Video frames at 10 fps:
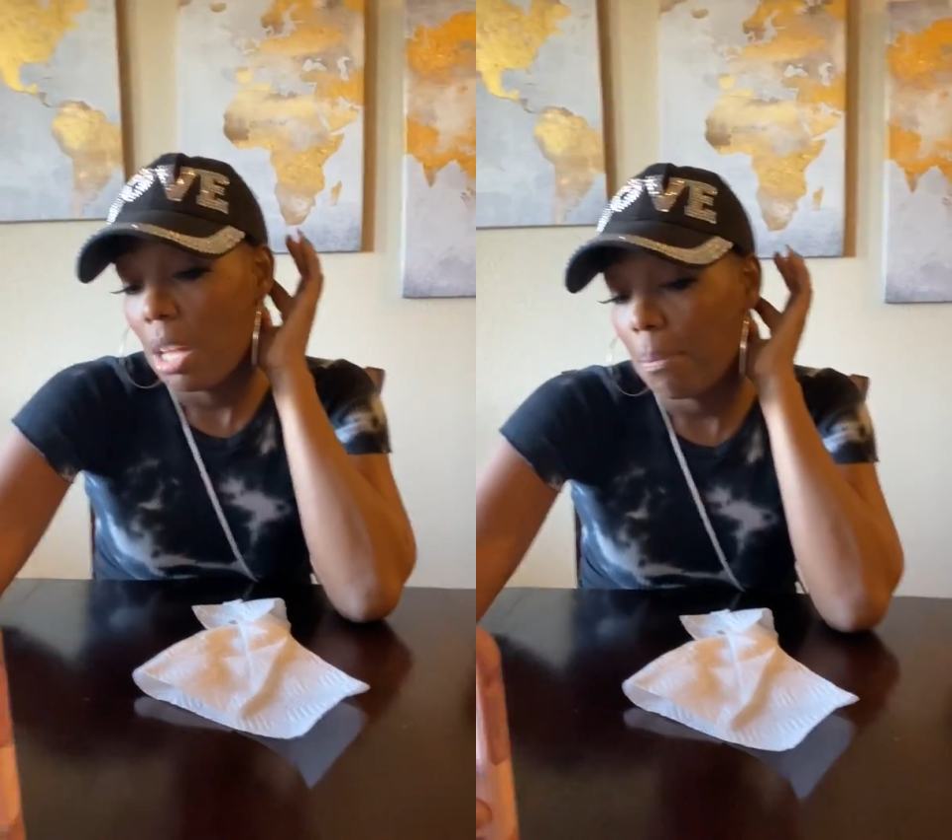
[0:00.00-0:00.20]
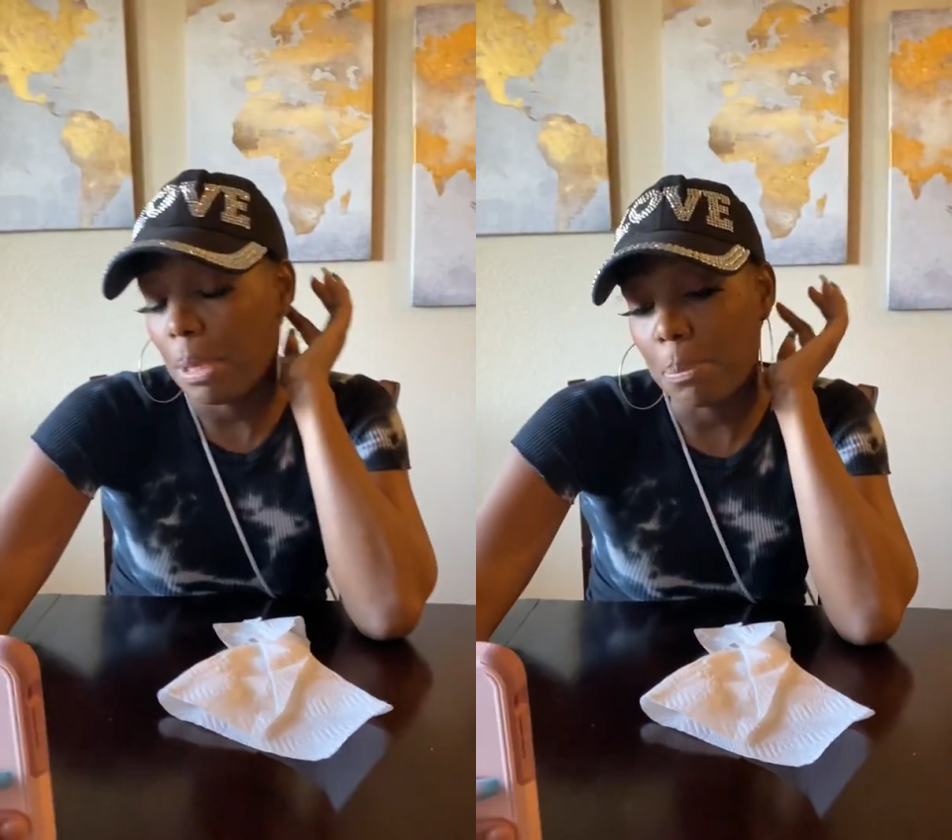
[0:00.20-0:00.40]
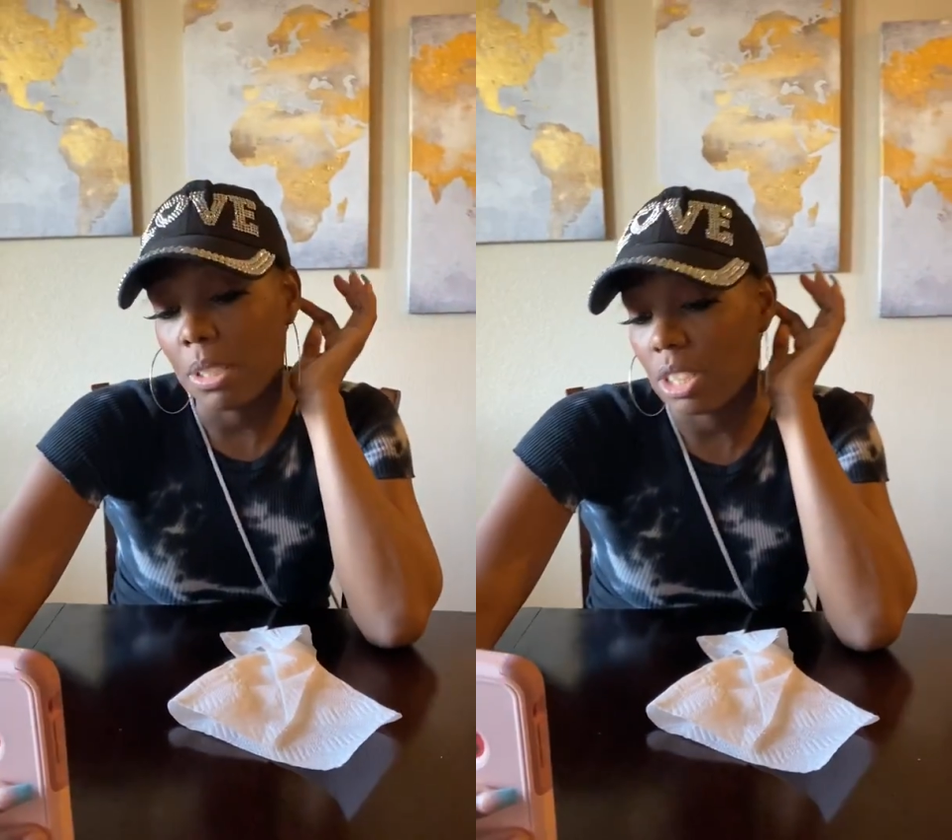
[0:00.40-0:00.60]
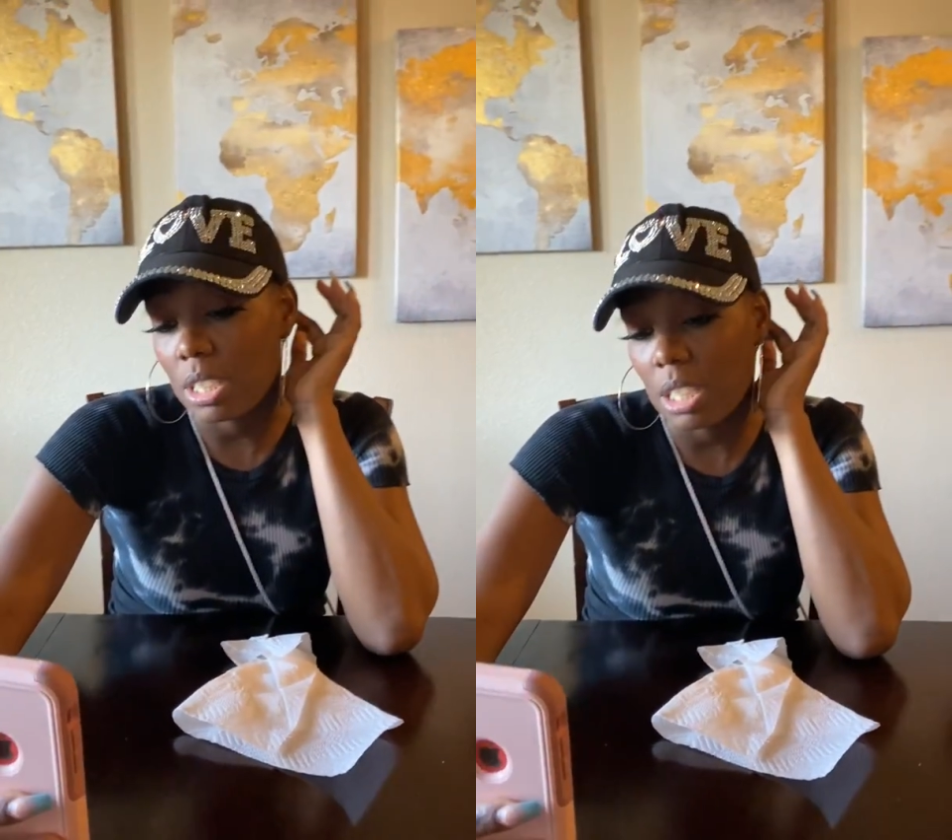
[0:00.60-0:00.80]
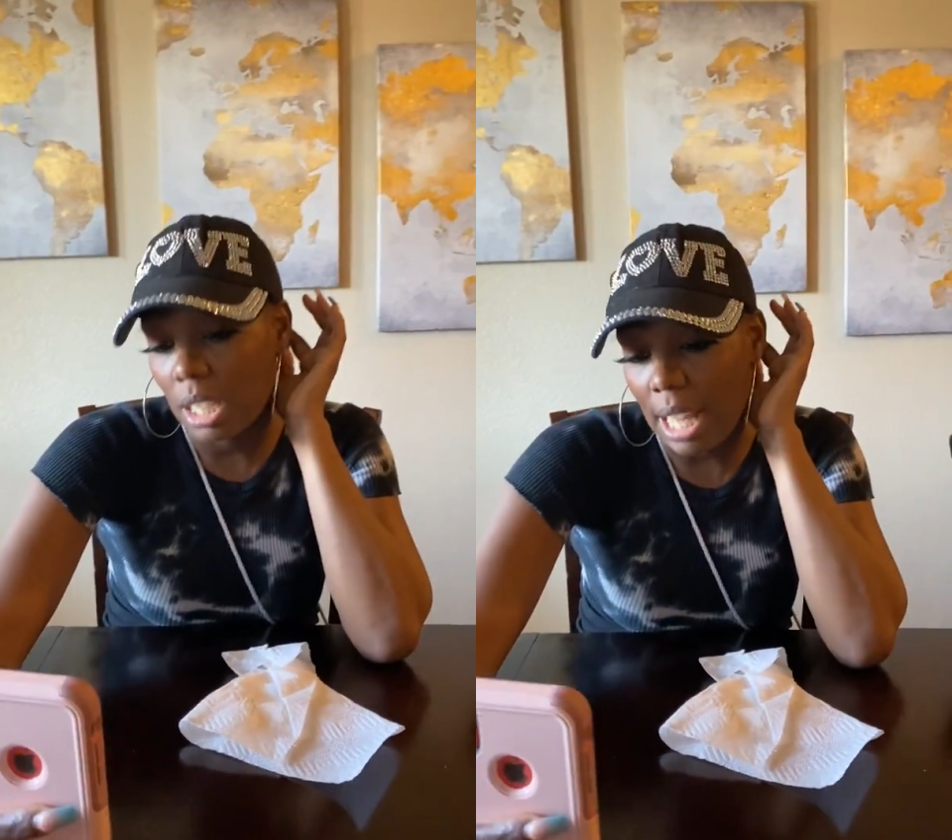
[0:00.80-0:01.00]
people
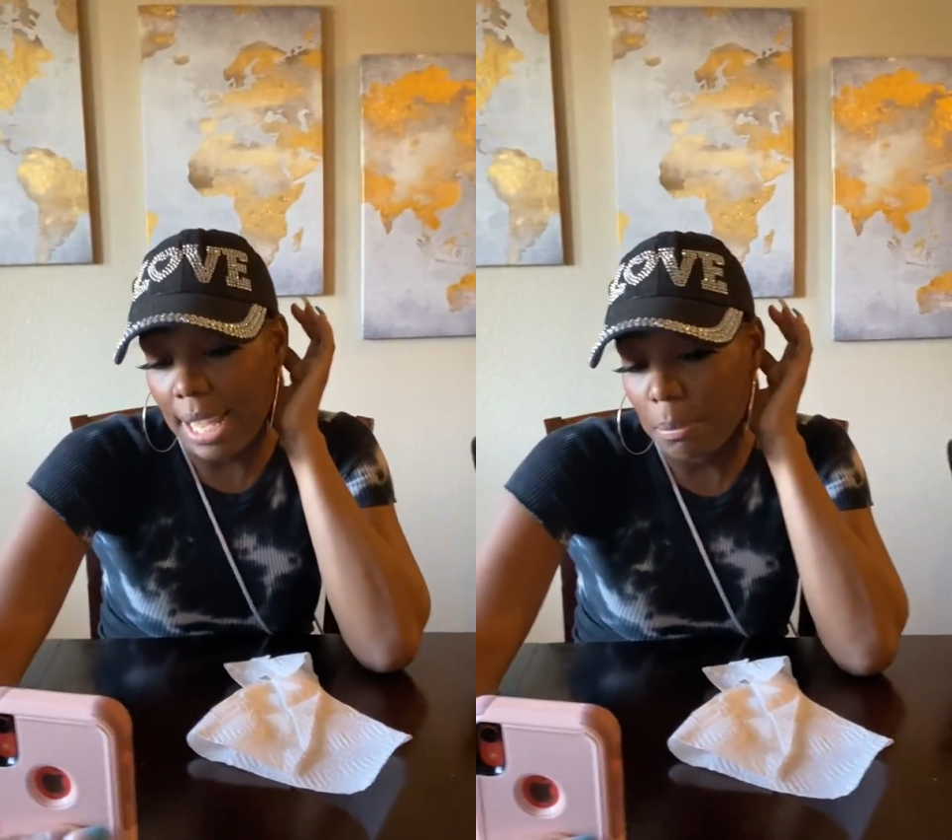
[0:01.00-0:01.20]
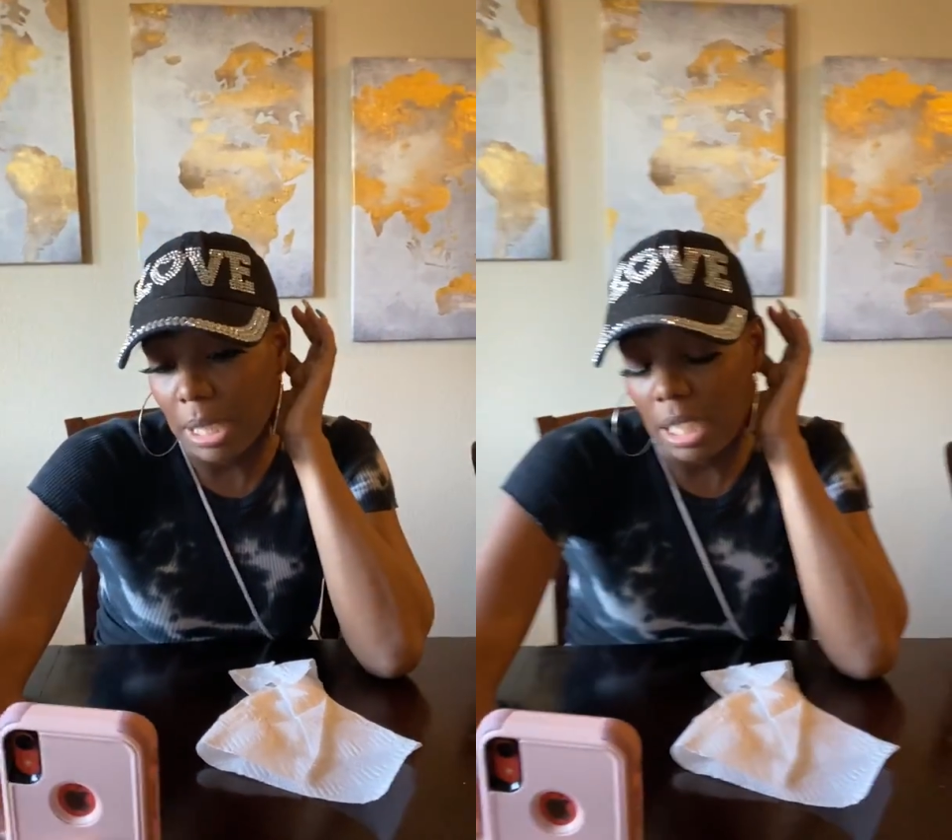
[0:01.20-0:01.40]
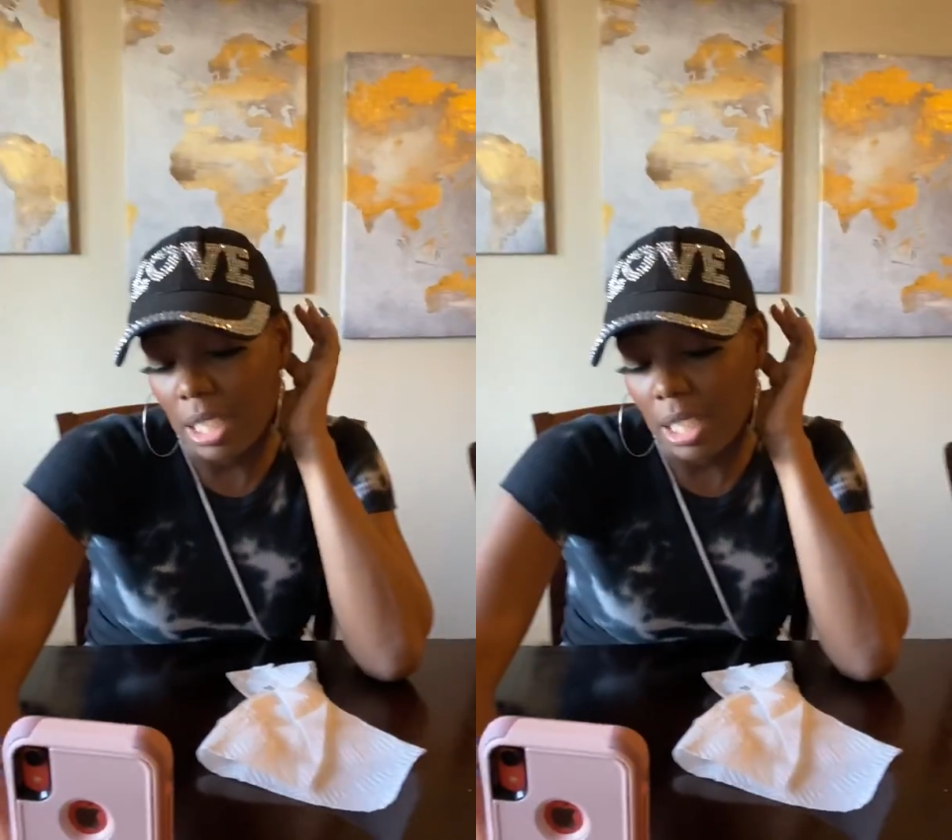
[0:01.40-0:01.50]
just didn't like me,